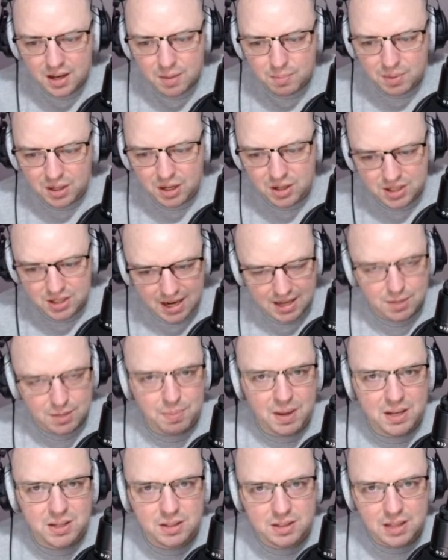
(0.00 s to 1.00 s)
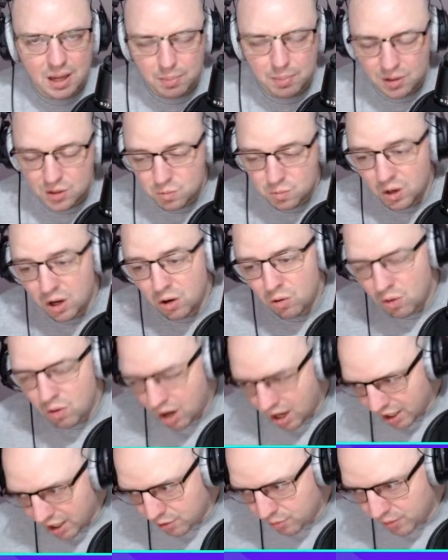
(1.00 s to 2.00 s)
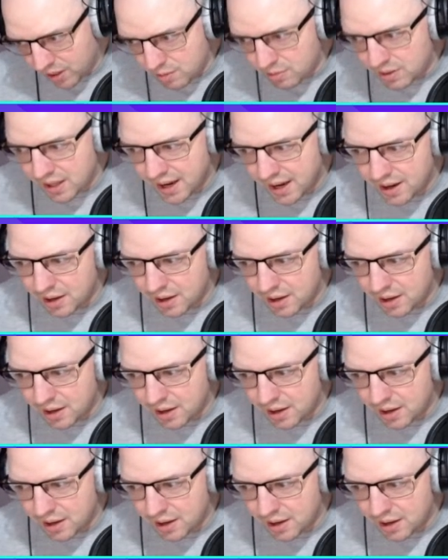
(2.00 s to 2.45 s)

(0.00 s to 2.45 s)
because he has a better double as well. I agree with that.